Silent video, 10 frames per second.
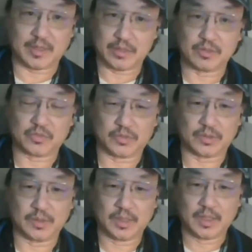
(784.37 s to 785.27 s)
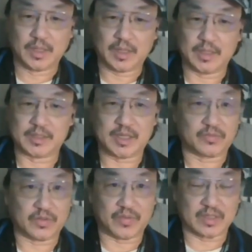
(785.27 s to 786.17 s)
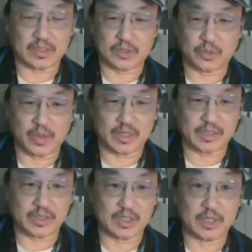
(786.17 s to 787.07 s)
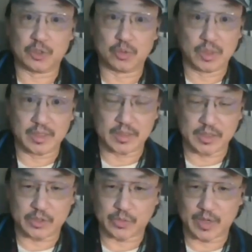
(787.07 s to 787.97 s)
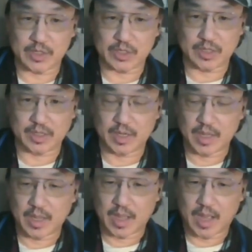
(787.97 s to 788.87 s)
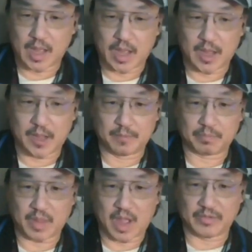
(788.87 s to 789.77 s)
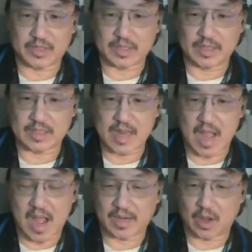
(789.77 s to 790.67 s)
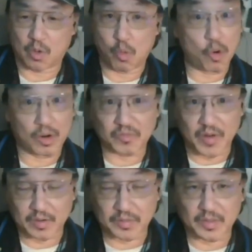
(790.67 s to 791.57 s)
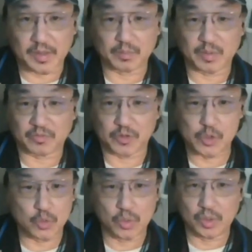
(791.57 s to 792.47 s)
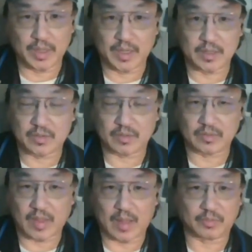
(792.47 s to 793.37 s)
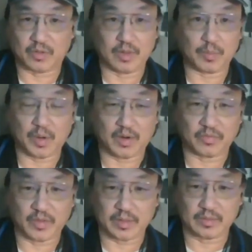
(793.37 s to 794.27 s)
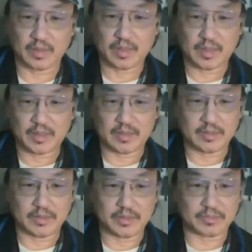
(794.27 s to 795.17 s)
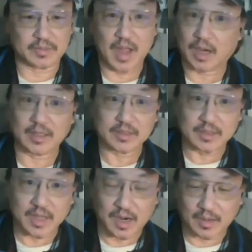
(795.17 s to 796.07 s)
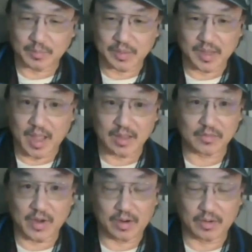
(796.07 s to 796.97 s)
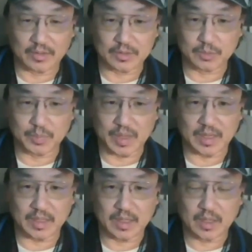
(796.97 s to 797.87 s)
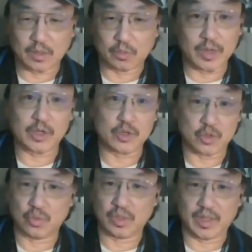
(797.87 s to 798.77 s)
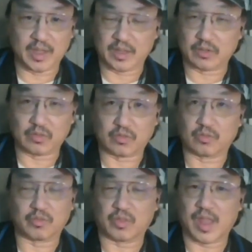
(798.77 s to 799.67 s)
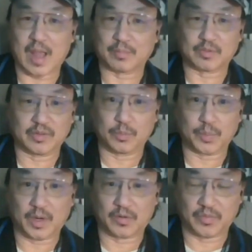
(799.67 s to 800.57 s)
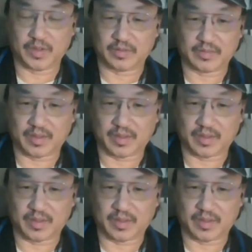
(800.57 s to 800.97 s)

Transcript: useful in self-defense situations, in a dueling situation. Obviously, it's not a warfare thing, but for dueling, it's absolutely perfect. You know, it's not going to stop a hail of arrows, but when you're dueling, it's the absolute perfect